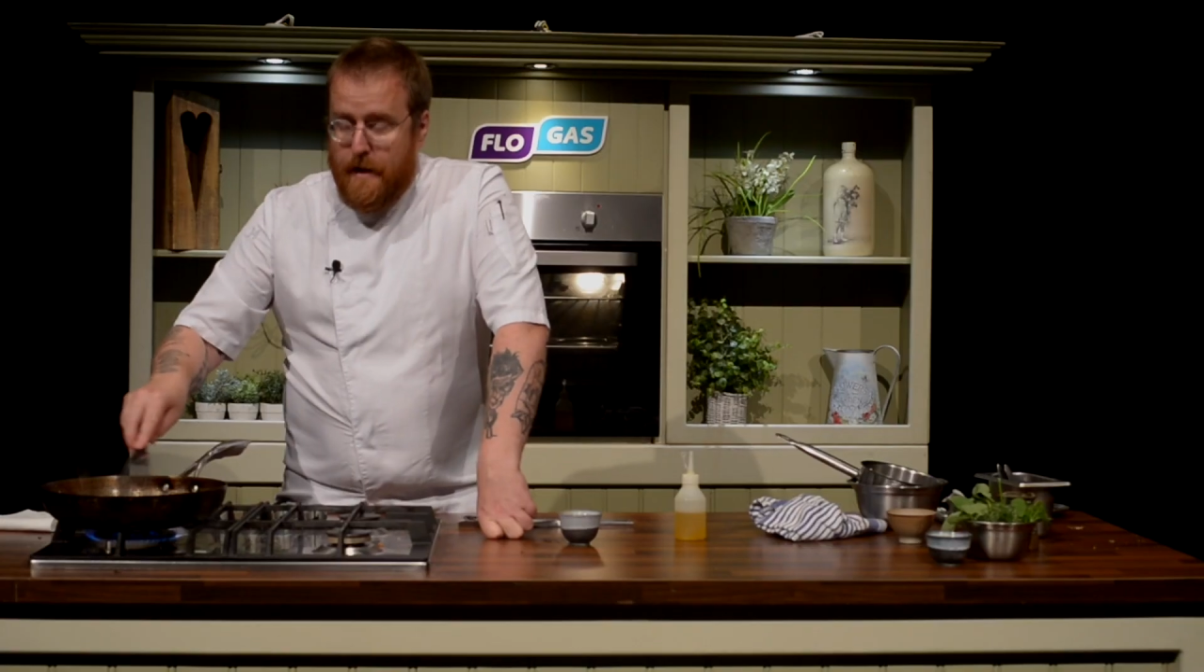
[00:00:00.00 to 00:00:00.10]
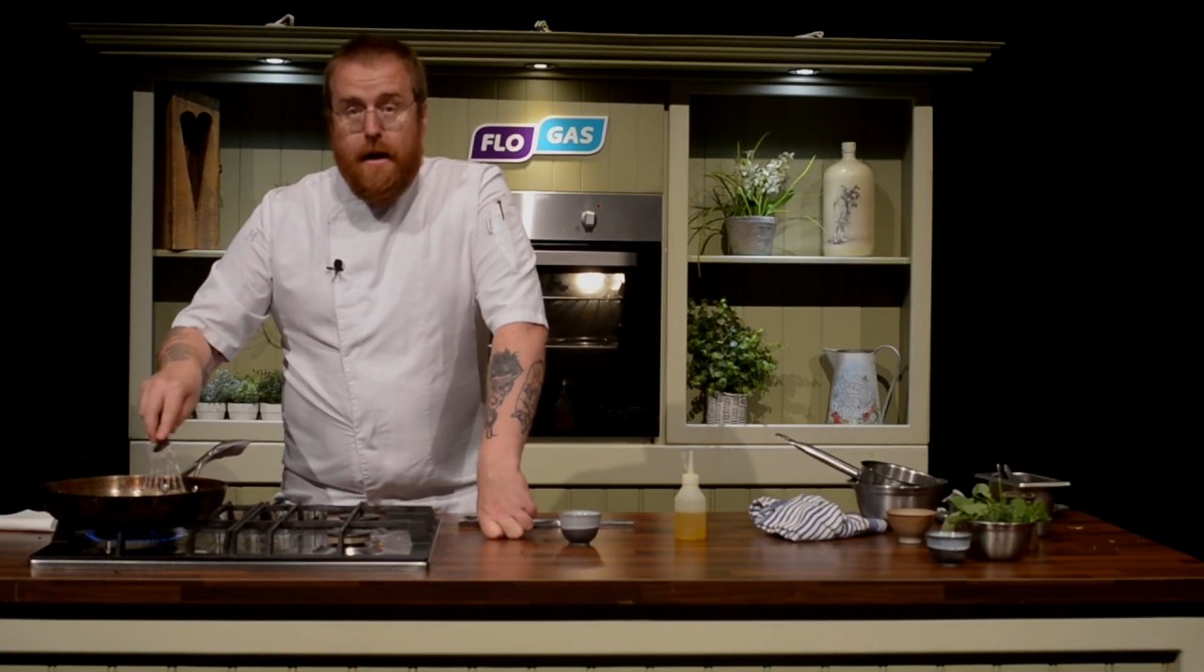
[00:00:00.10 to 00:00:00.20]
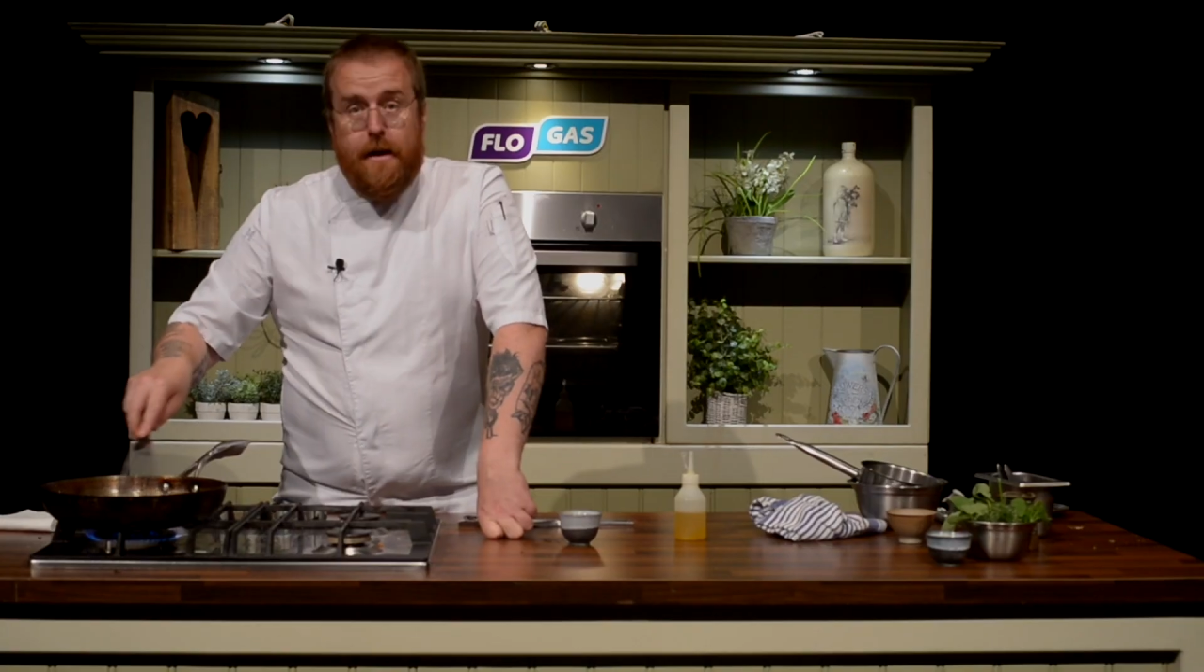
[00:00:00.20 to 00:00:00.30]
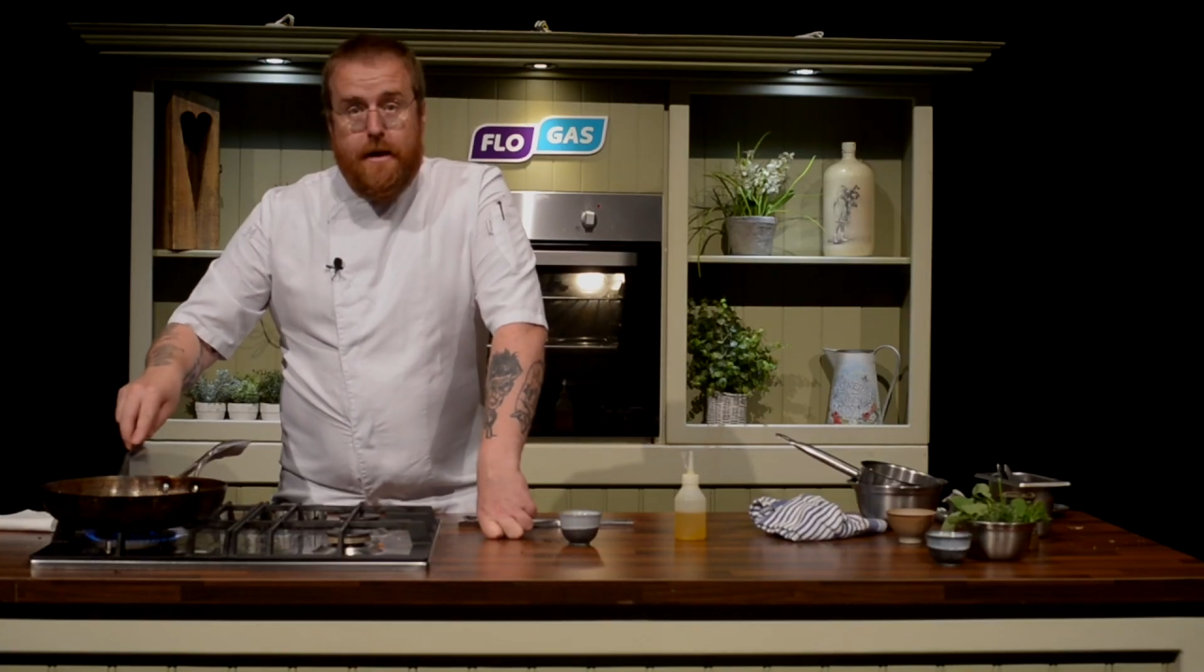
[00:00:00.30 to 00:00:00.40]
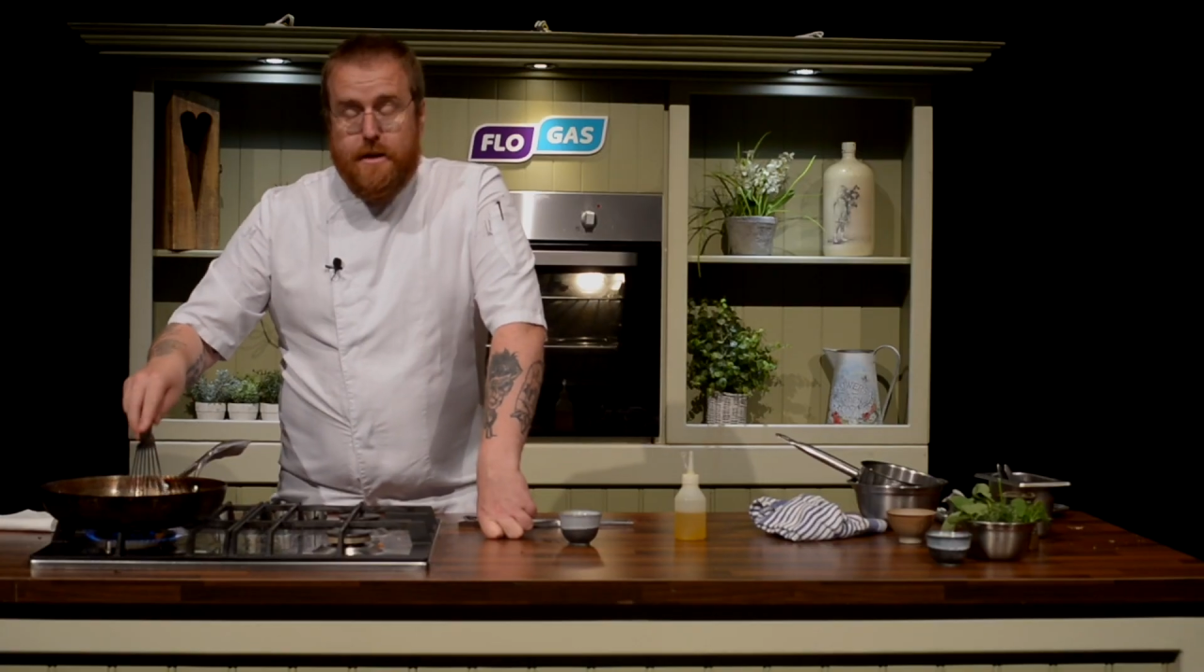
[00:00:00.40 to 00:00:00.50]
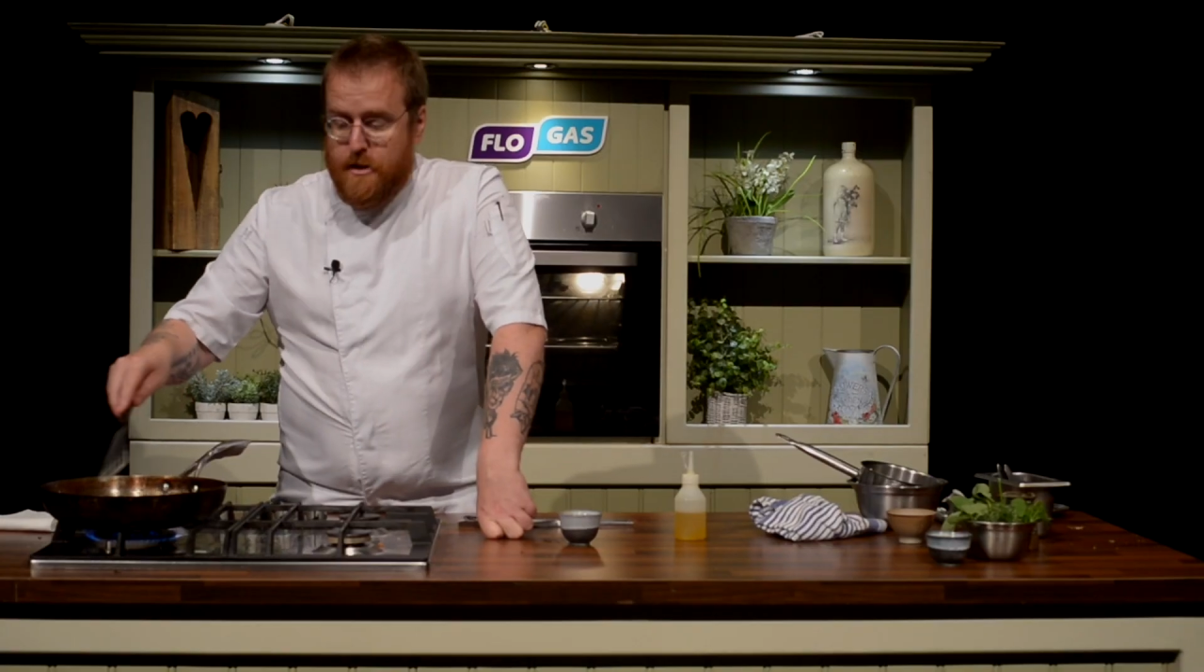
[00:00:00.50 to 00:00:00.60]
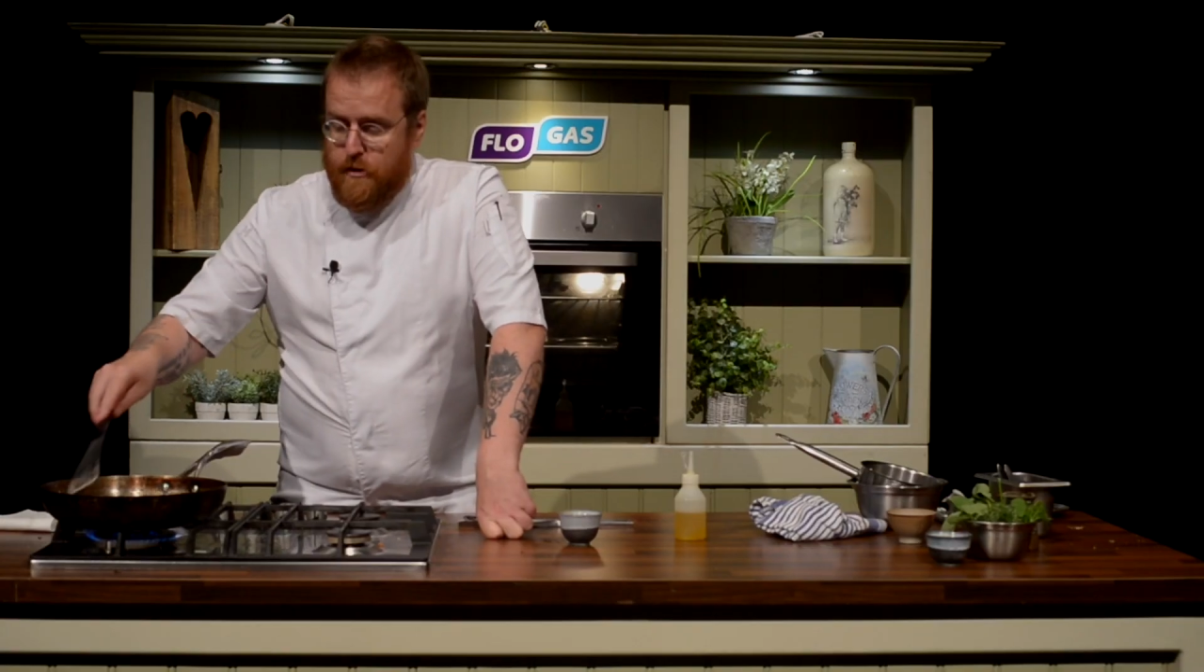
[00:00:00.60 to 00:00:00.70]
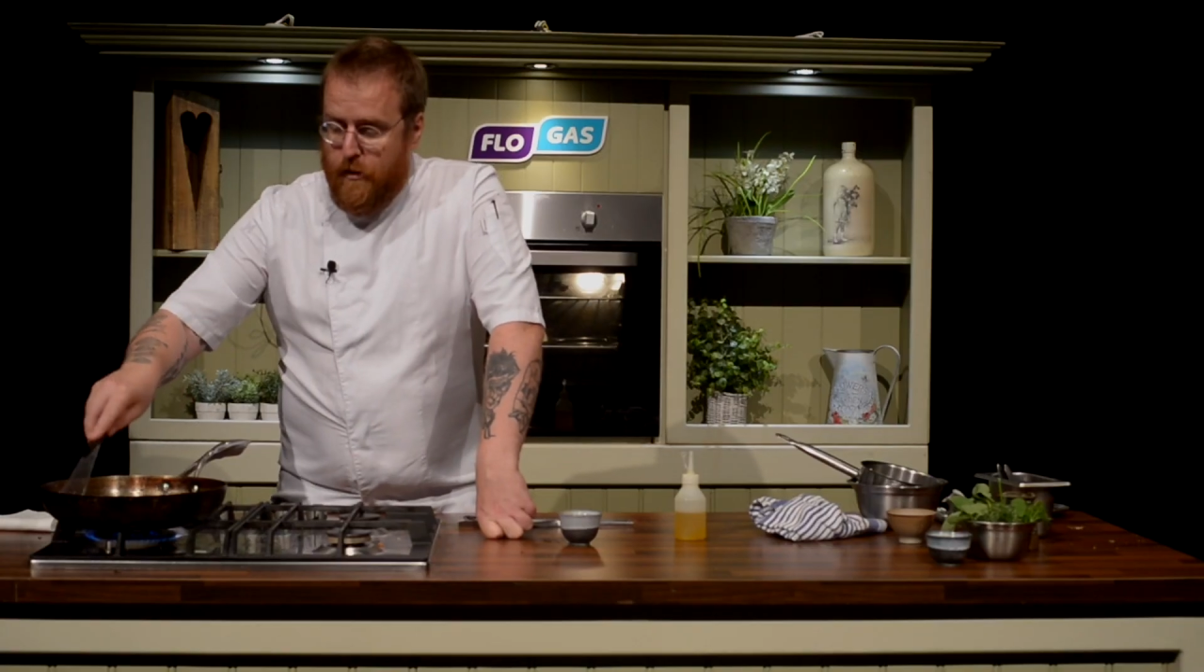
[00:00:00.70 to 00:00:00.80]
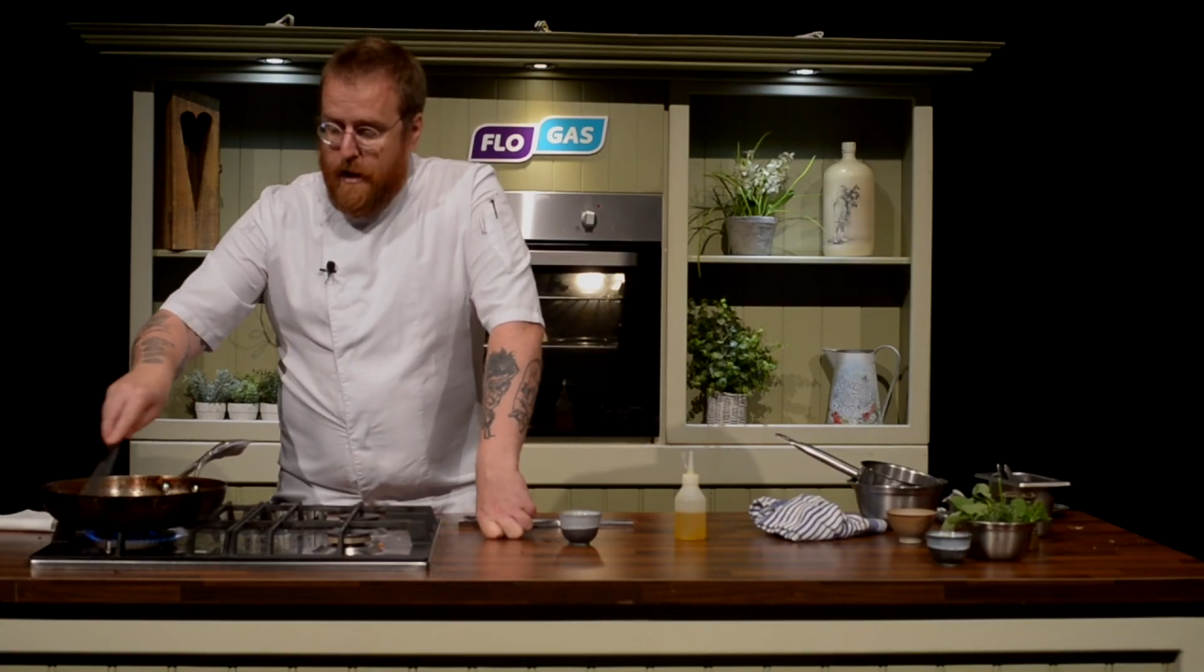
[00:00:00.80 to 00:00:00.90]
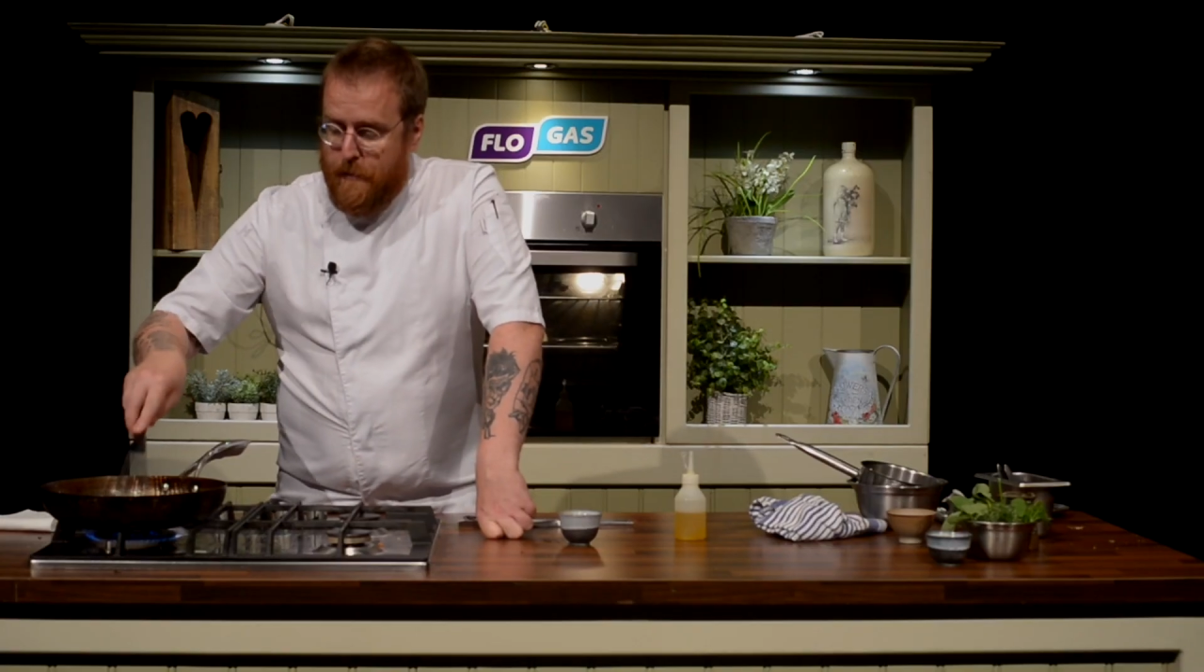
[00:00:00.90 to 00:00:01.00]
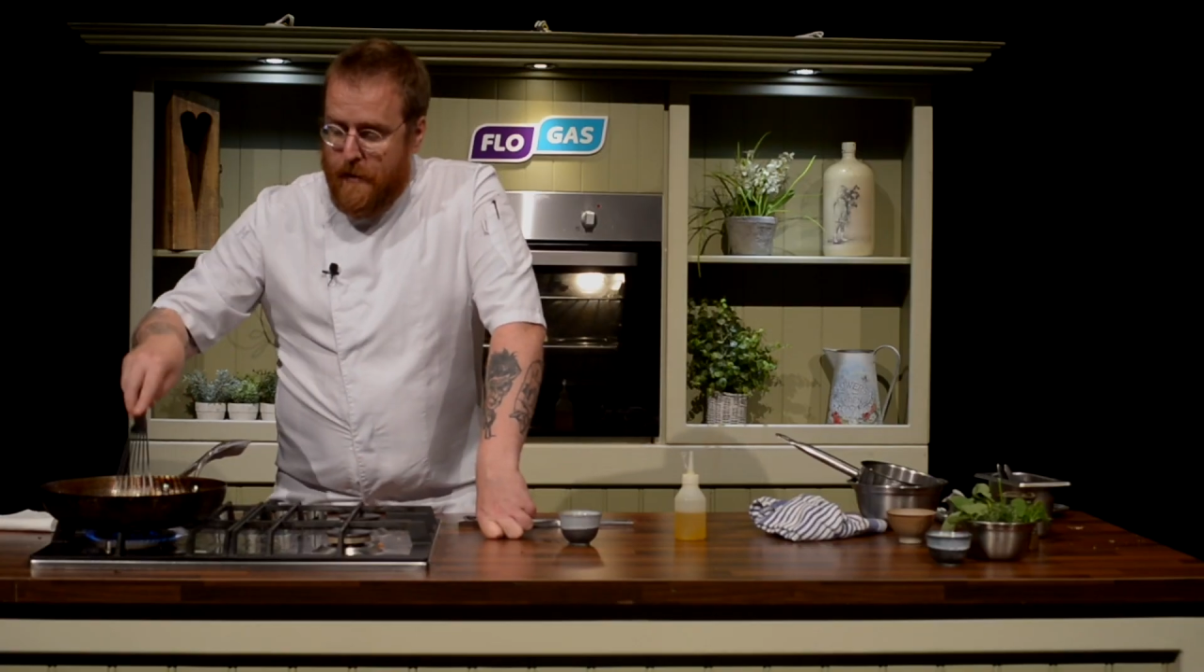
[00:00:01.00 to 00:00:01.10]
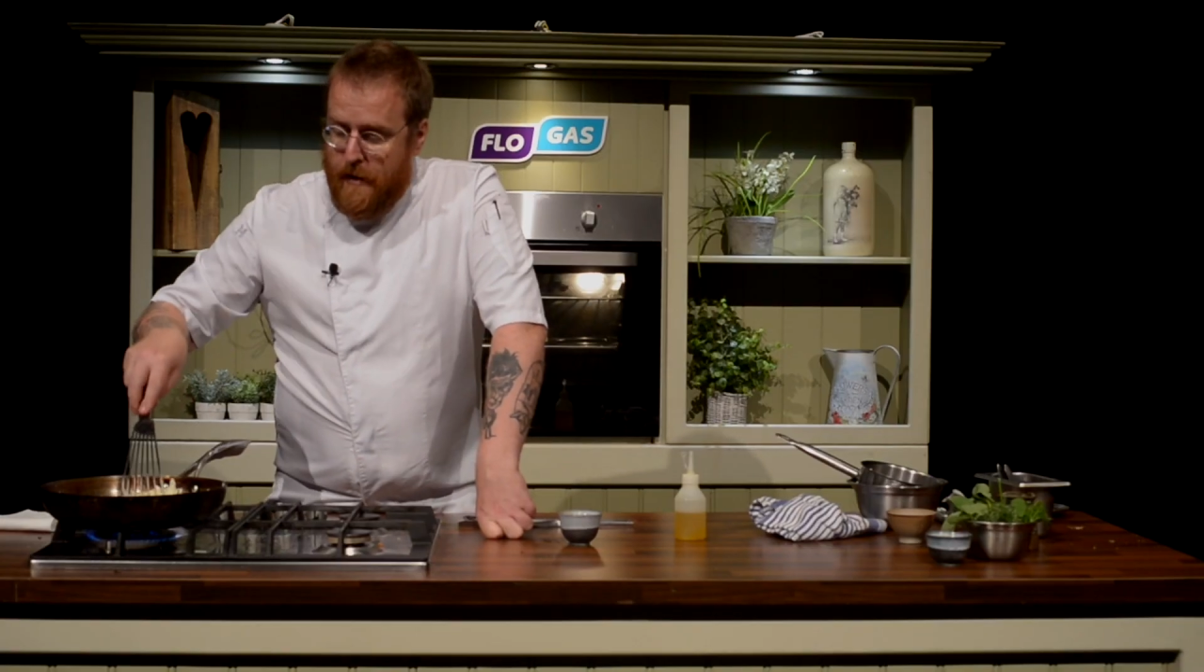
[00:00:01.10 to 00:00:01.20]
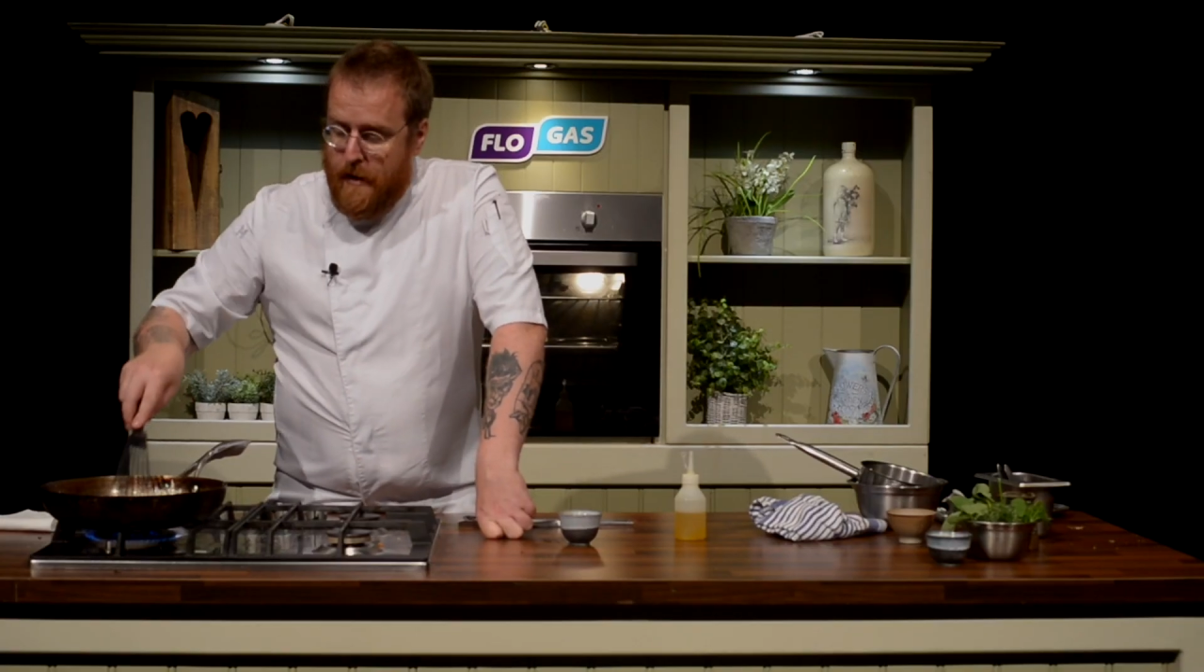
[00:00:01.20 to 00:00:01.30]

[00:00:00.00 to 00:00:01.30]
a nice scrape